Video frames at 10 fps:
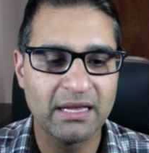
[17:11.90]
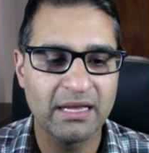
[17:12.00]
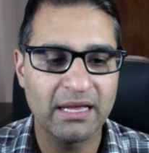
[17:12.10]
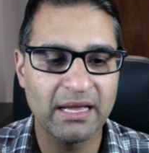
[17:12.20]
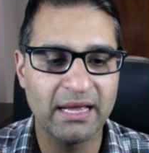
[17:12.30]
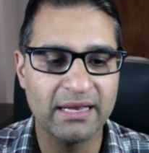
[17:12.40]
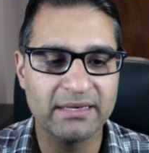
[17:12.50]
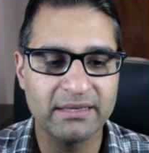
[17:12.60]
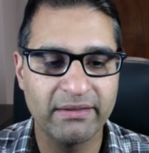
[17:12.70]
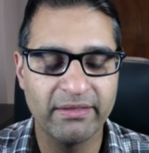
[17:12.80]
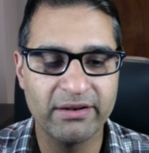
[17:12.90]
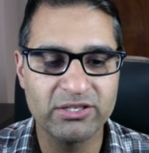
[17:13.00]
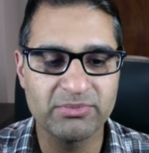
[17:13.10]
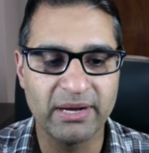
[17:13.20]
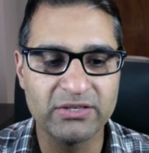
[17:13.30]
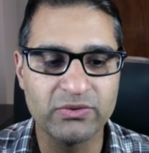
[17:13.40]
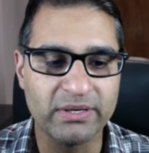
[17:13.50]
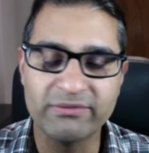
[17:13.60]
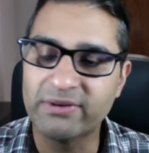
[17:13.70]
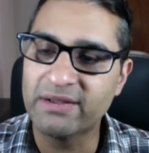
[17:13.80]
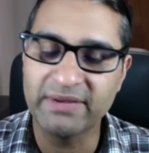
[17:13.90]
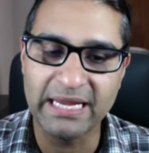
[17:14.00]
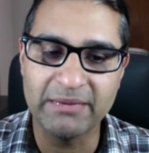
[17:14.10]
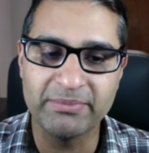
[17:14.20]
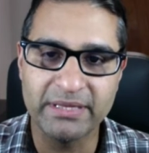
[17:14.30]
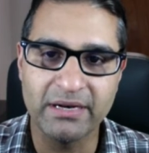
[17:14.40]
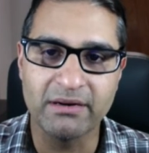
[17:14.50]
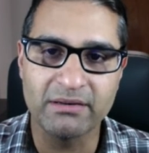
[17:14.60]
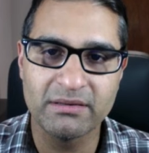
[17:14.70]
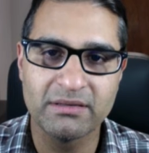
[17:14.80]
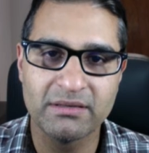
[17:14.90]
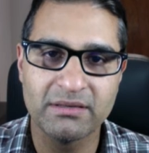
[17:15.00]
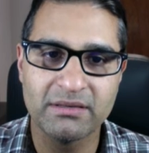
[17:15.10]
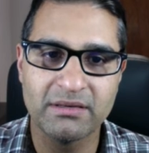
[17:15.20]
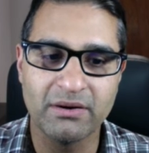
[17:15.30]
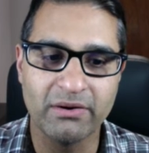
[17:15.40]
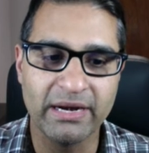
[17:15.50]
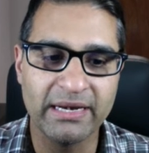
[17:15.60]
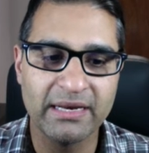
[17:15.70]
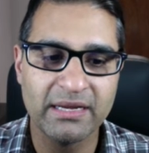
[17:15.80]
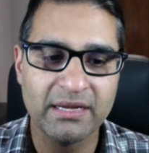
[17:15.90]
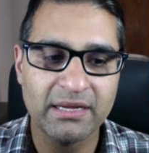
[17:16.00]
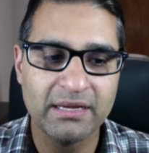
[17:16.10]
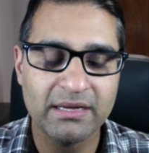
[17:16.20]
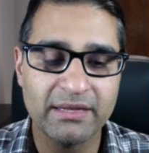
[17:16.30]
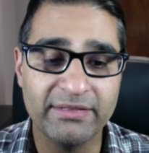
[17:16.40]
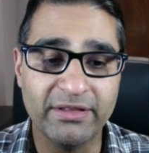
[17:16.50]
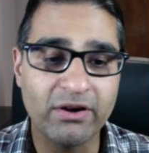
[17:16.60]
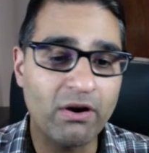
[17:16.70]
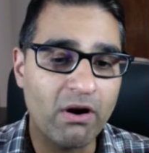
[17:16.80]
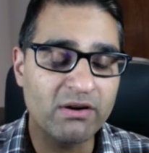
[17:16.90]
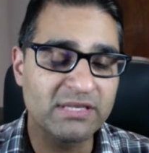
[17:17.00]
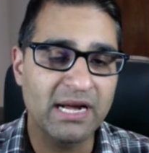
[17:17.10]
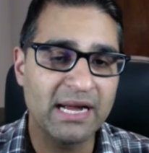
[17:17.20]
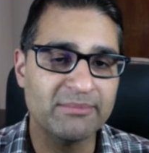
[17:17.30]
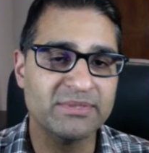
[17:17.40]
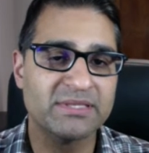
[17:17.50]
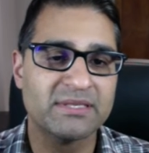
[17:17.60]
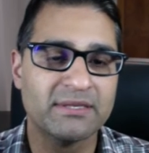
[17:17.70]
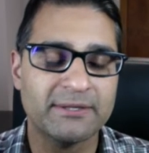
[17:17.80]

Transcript: and there's my 25 ape there. All right. There are times,